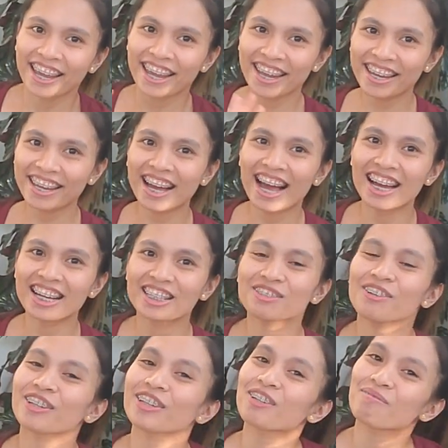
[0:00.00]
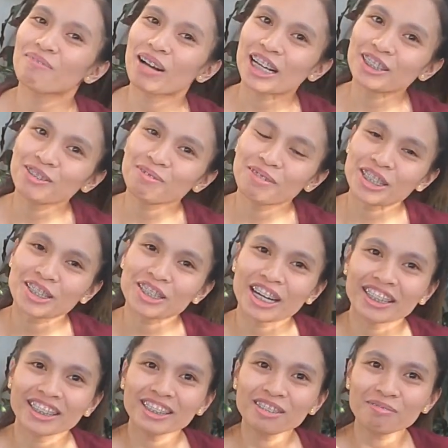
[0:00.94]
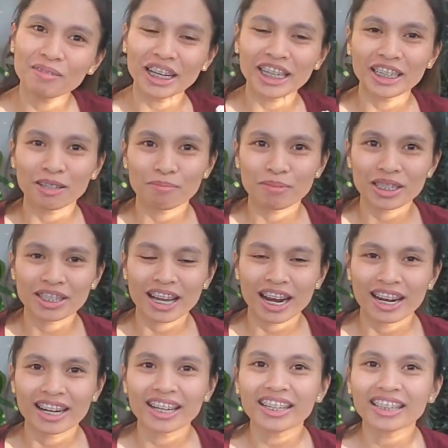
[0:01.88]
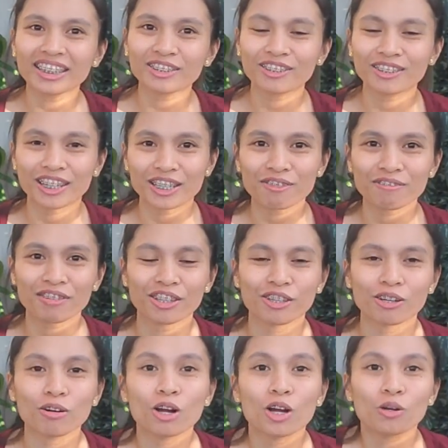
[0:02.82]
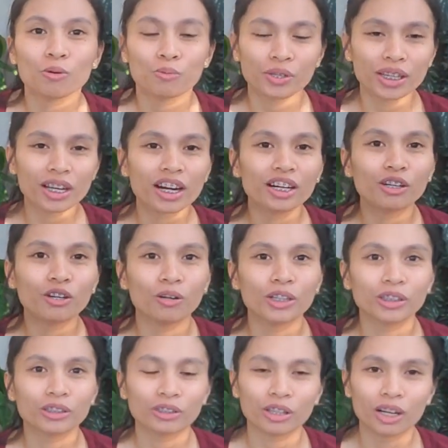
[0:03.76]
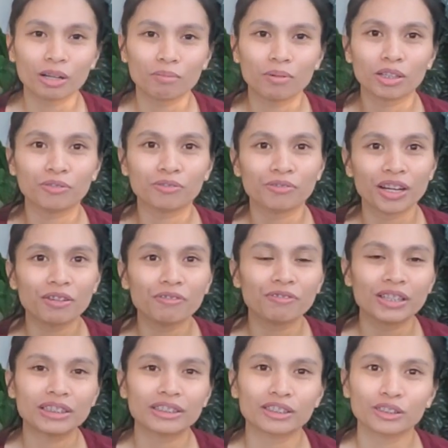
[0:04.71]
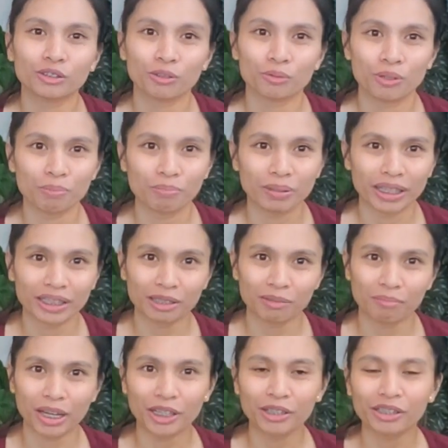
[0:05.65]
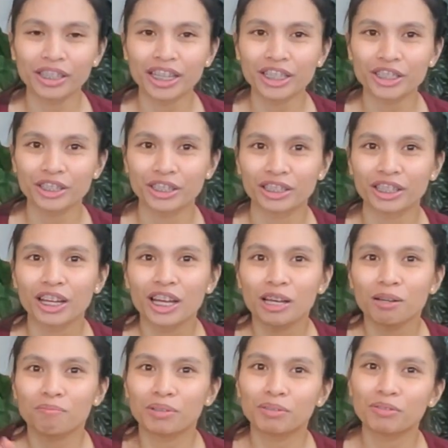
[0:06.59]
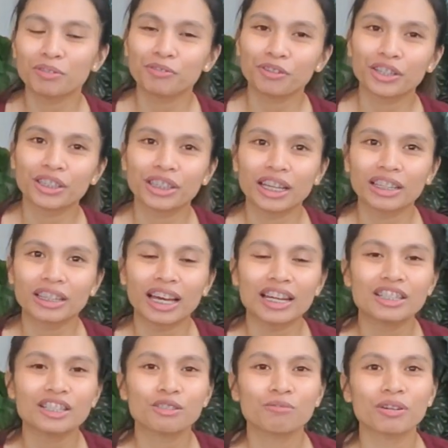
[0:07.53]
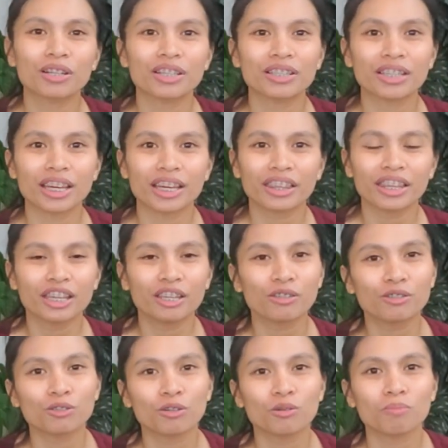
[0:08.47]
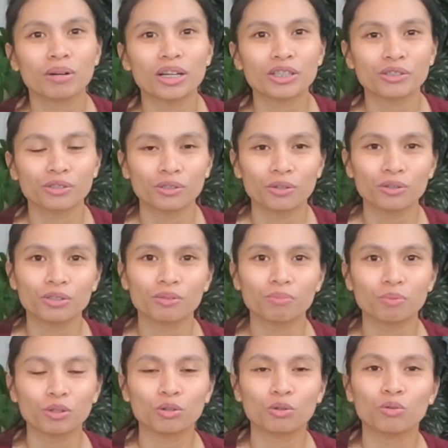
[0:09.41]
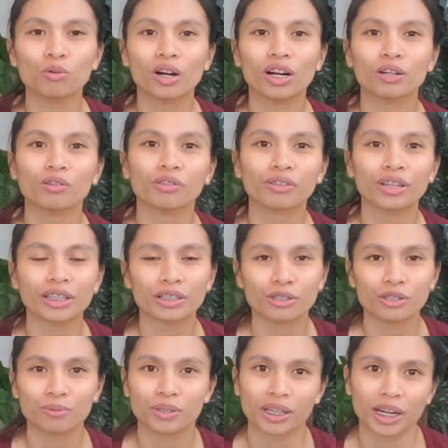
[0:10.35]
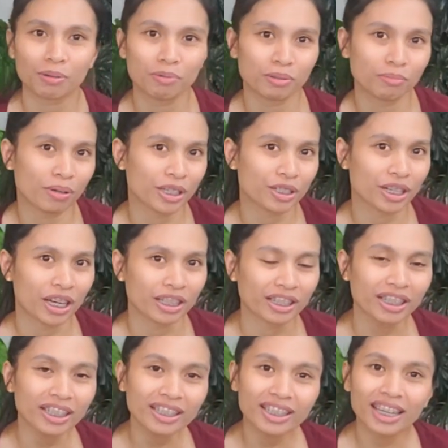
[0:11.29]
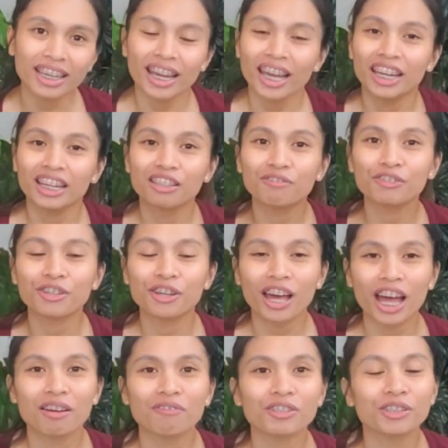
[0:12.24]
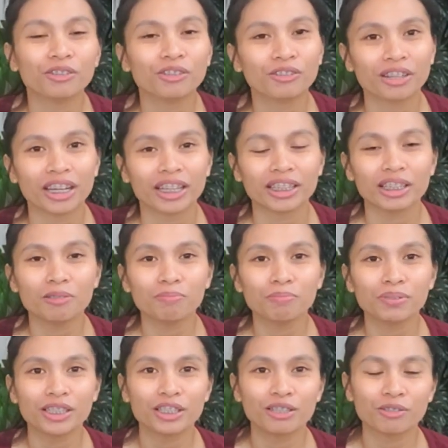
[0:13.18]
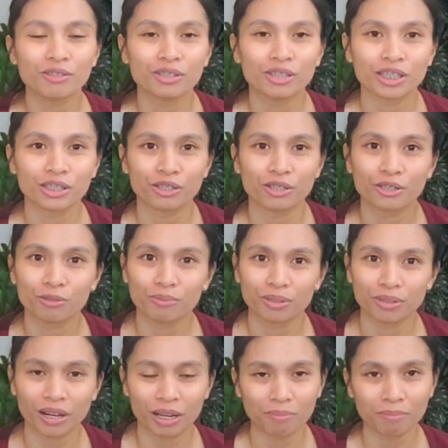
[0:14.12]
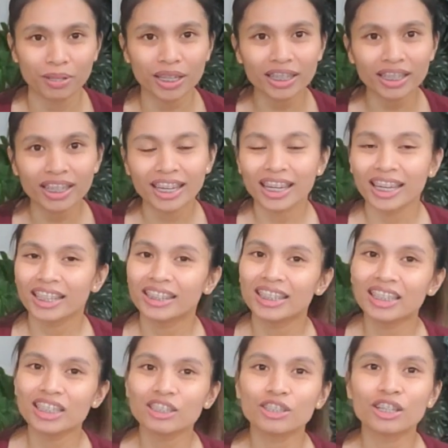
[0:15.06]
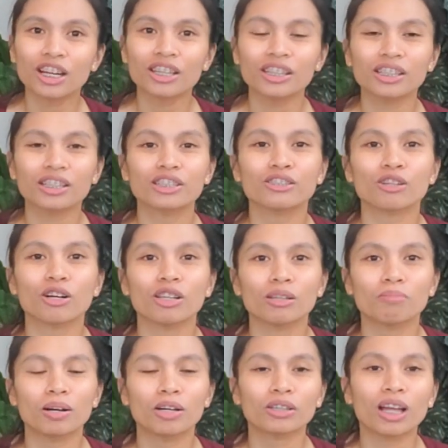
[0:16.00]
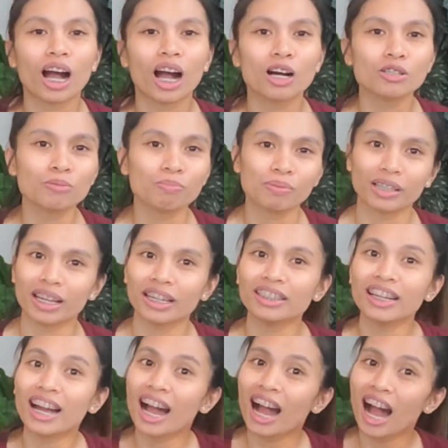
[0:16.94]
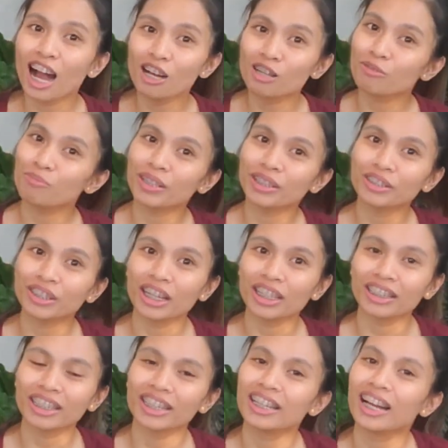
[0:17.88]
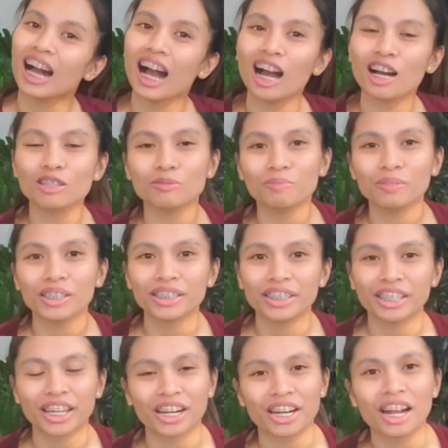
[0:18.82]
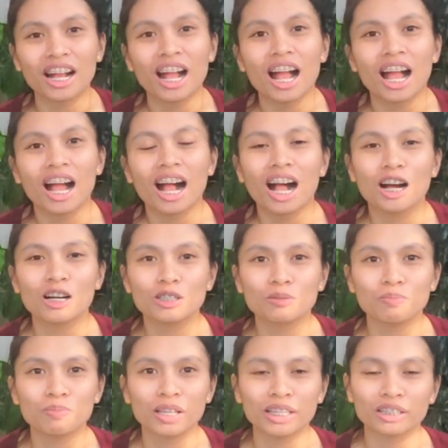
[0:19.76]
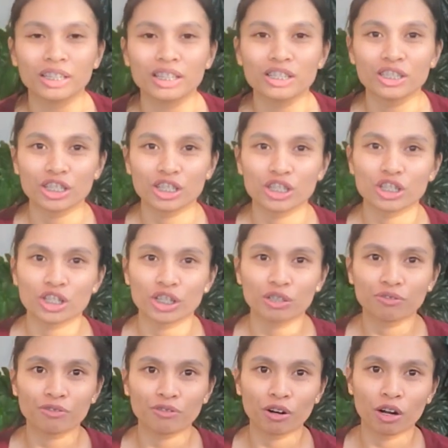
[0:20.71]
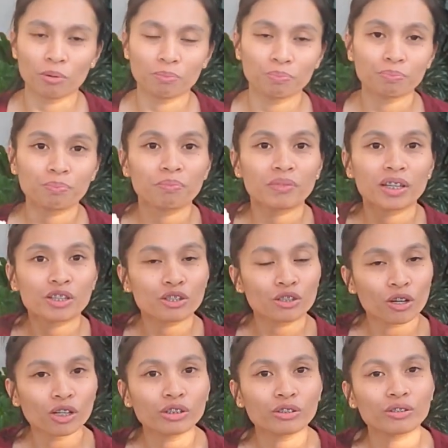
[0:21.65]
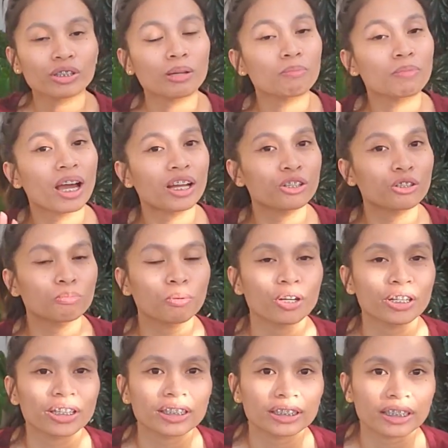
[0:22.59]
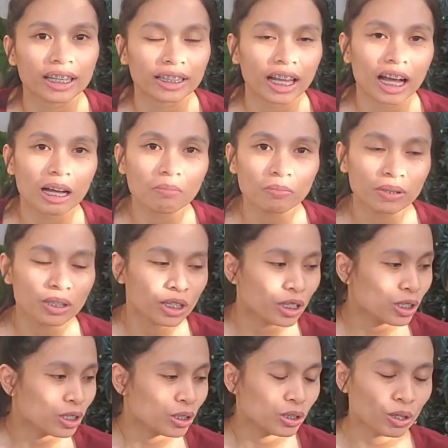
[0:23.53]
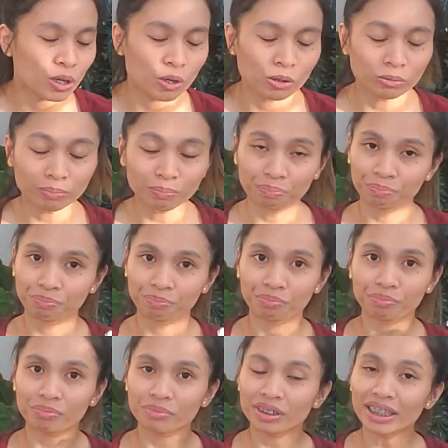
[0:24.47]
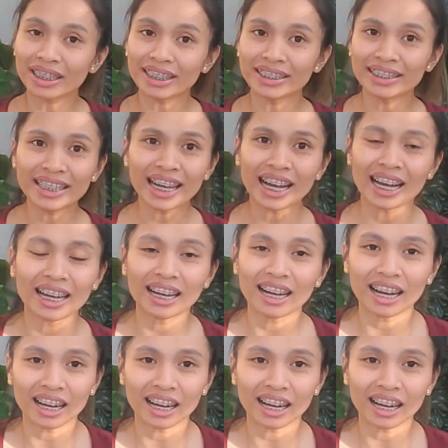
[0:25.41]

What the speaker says: Hey guys, welcome back to my channel. My name is Sarah. In today's video, we are going to talk about 5 fastest grower plants in my collection. But before that, I just want to say thank you so much to those of you who are already subscribed to my channel. And if you haven't already, please consider subscribing. This channel is all about houseplant chatting, houseplant care, houseplant transition from soil to semi-hydroponic setup. So yeah,